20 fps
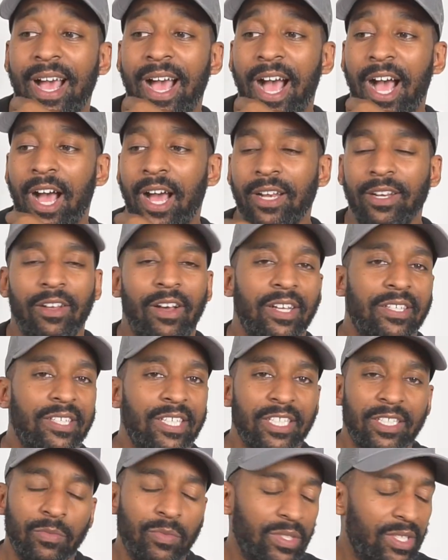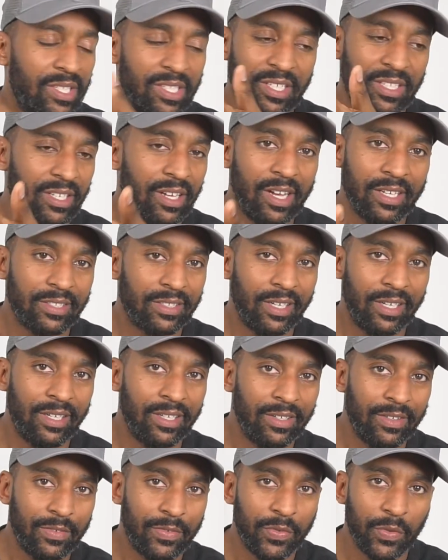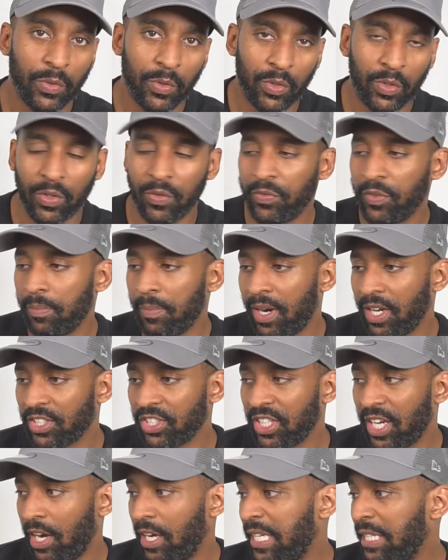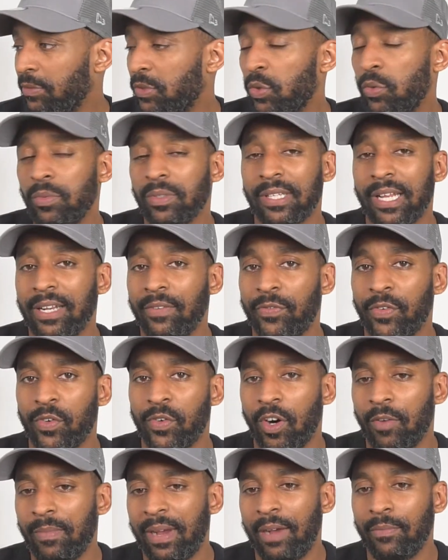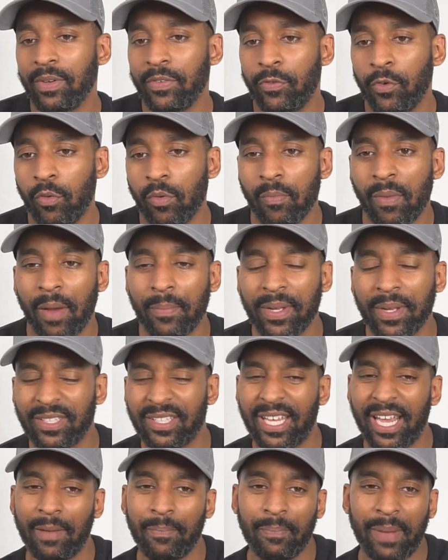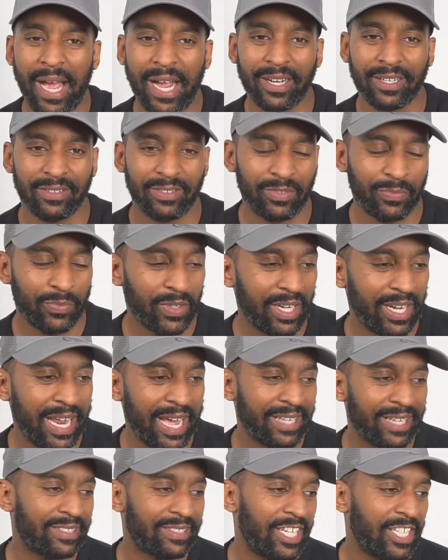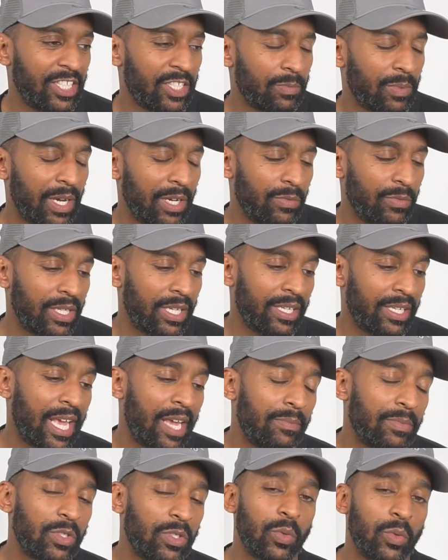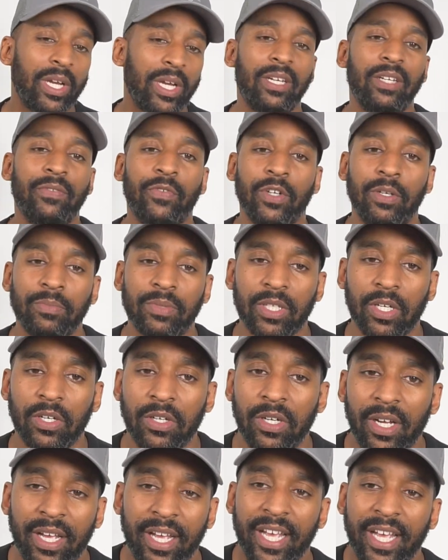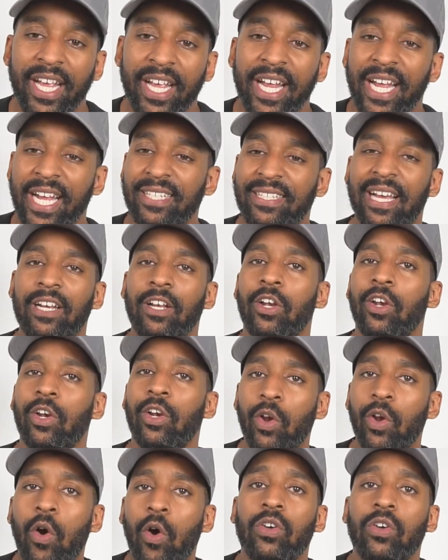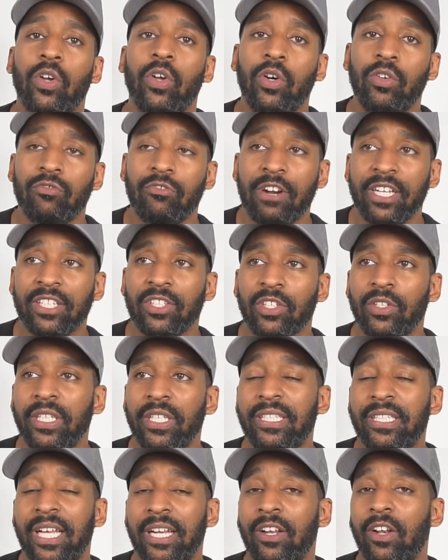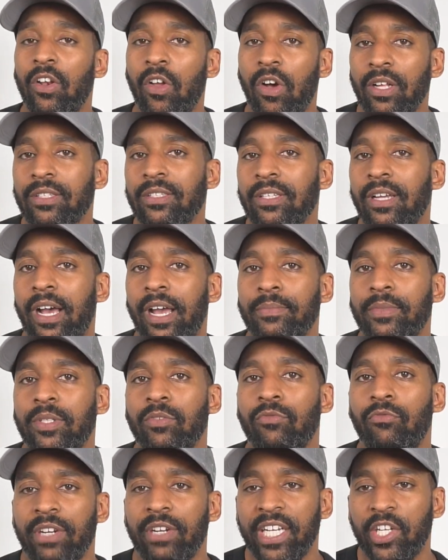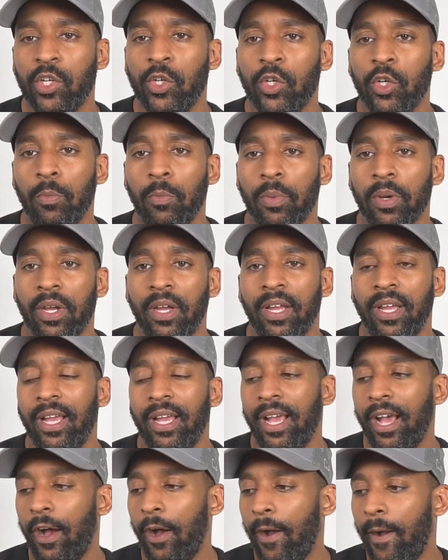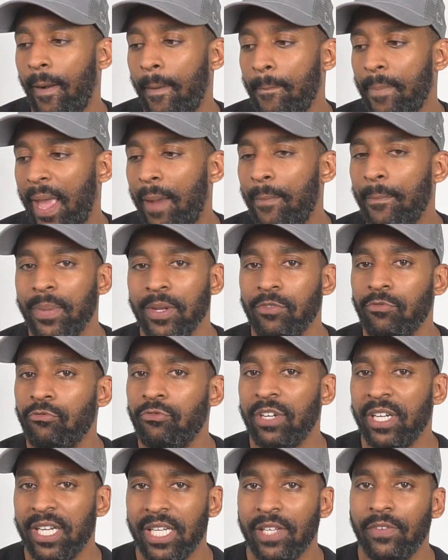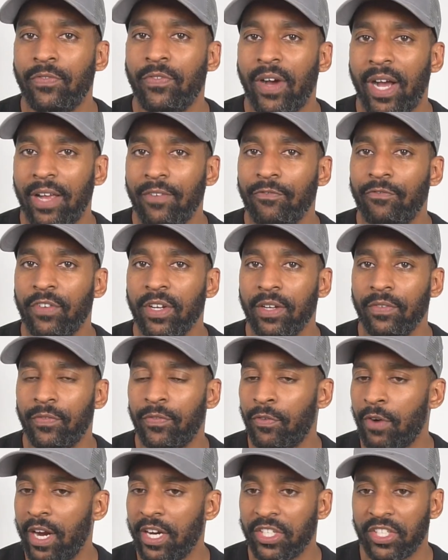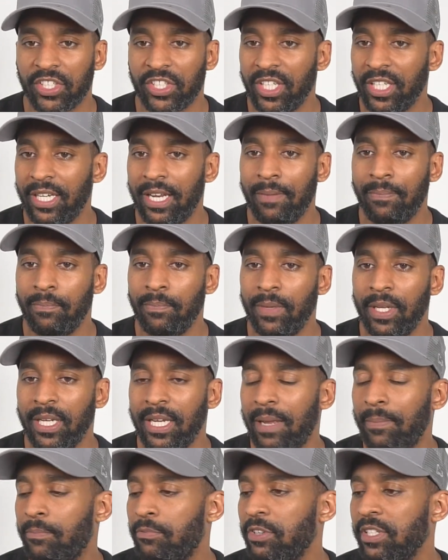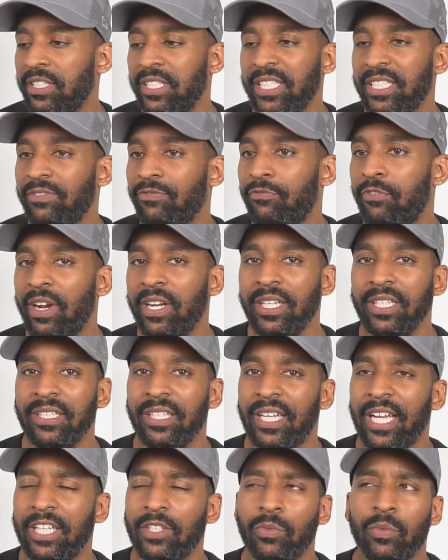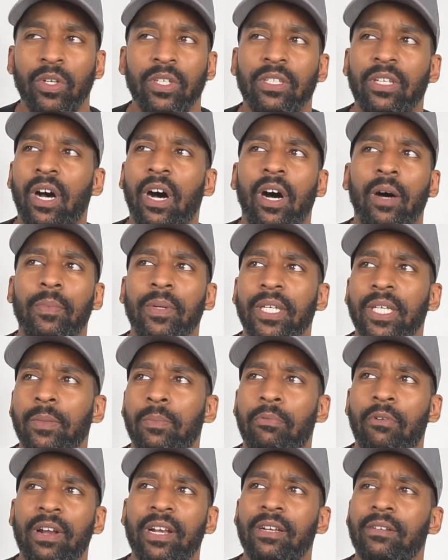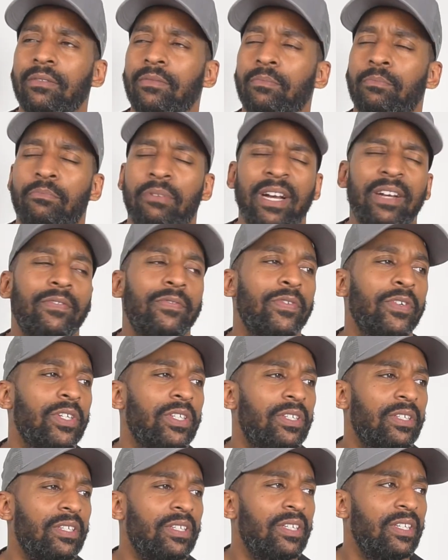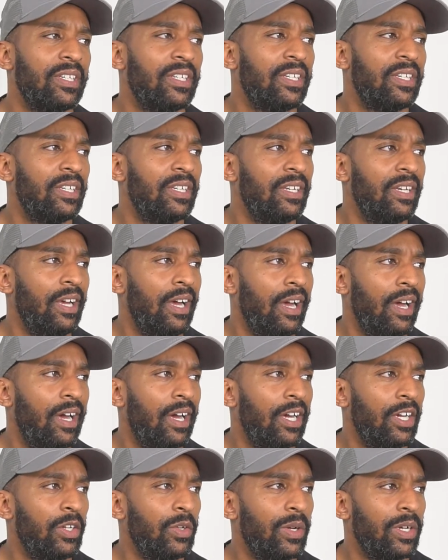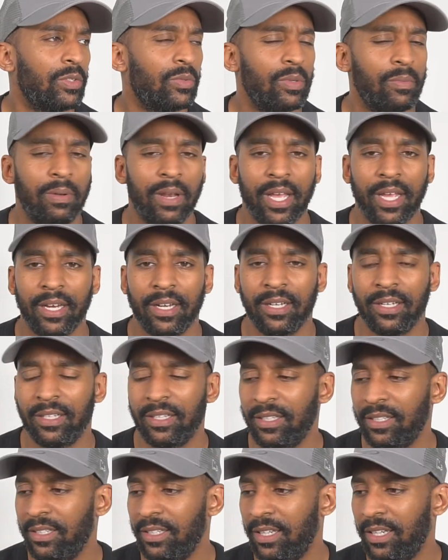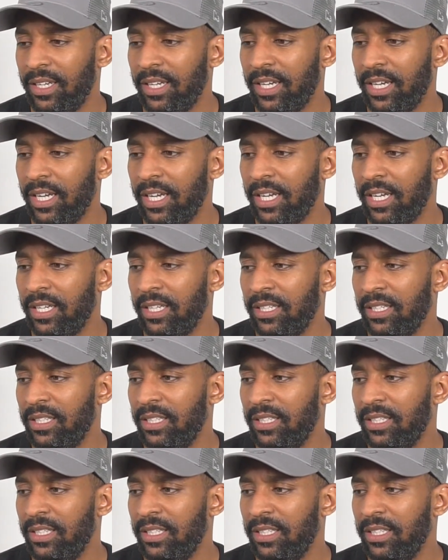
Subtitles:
Last season was a disaster for Martial, and he's almost like the forgotten man. We thought we might be able to get him back for the latter stages, but it came too quickly for him. So he's had a long rest. So he's had a lot of time to recoup and be really fighting fit, fresh in them pre-season friendlies against Derby, Brentford. Who else we playing? Can't